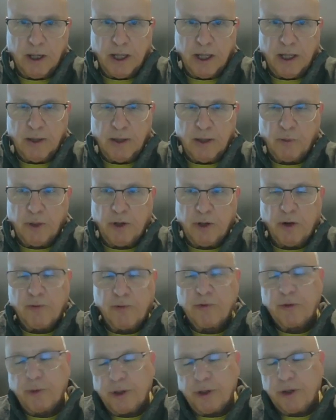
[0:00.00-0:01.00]
And when Old
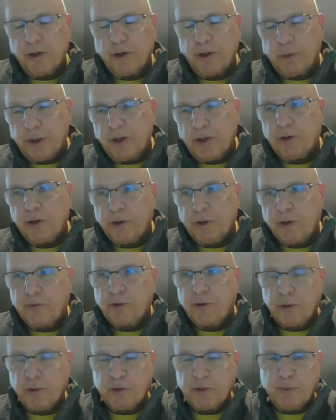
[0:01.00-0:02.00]

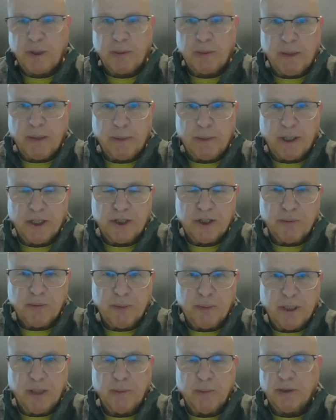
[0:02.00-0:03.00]
Overall was being made by Jim
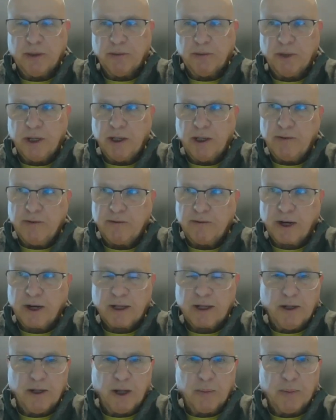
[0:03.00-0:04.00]
Beam, and
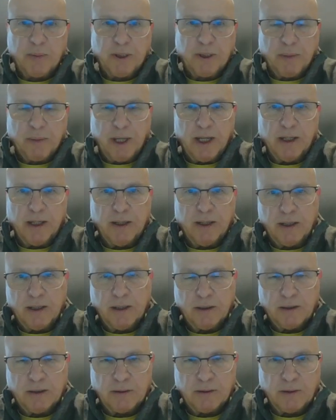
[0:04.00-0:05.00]
frankly not being made
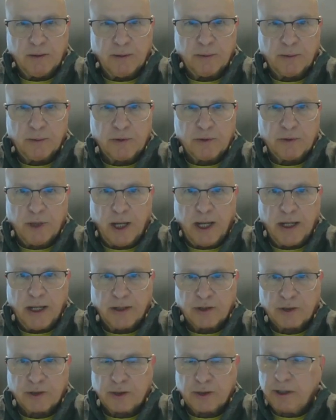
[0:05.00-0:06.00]
in the
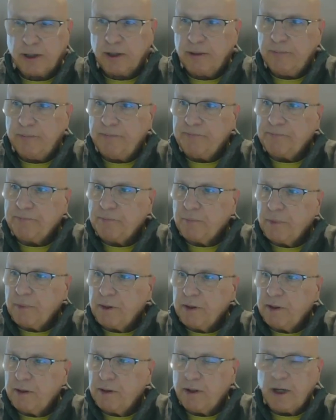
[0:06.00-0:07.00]
highest
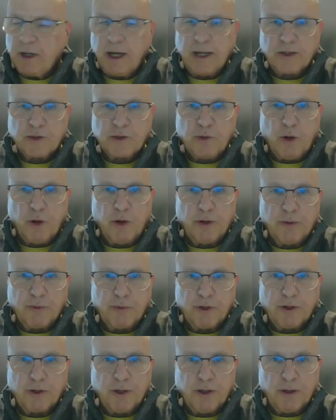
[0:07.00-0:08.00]
quality
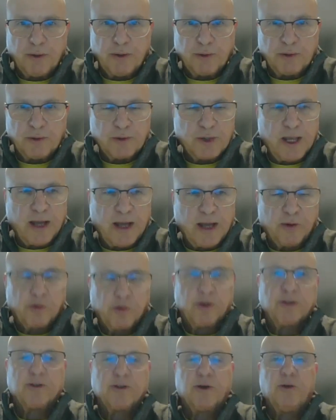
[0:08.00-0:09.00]

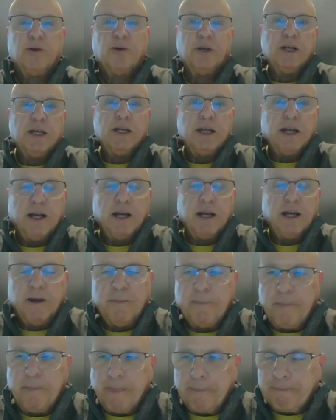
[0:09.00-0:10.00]
category. So
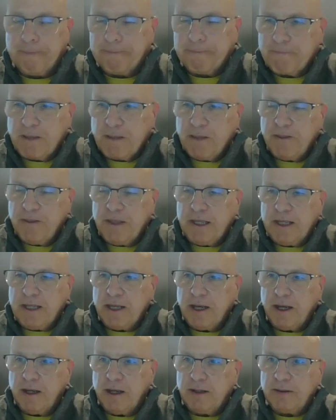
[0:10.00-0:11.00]
um,
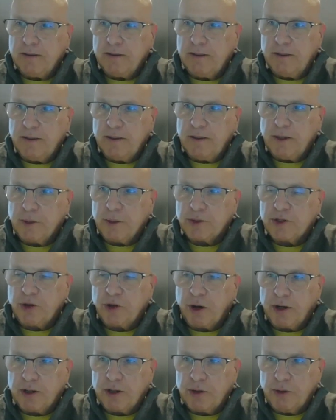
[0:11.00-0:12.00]
there was an
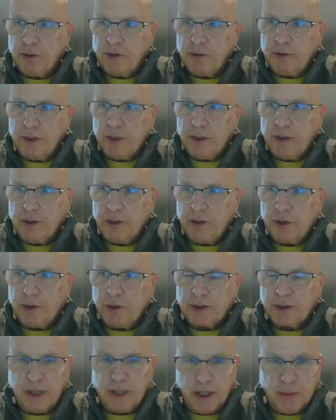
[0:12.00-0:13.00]
article in the New
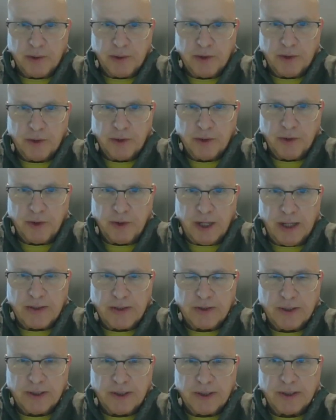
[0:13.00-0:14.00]
York Times in
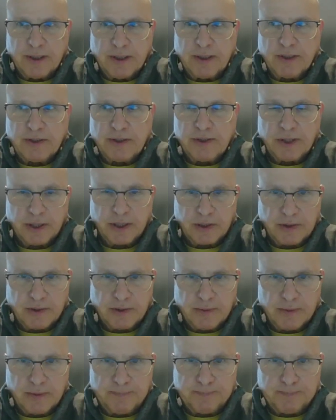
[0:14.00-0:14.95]
2006.